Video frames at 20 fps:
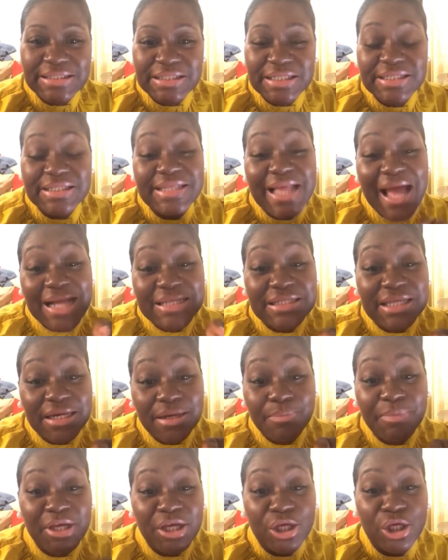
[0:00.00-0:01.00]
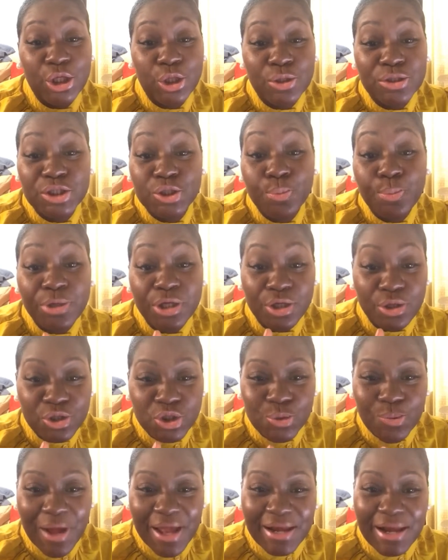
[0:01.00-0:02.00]
because that's going to be a super
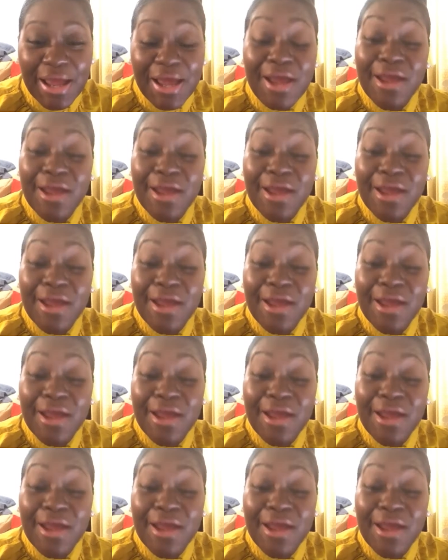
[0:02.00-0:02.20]
huge one.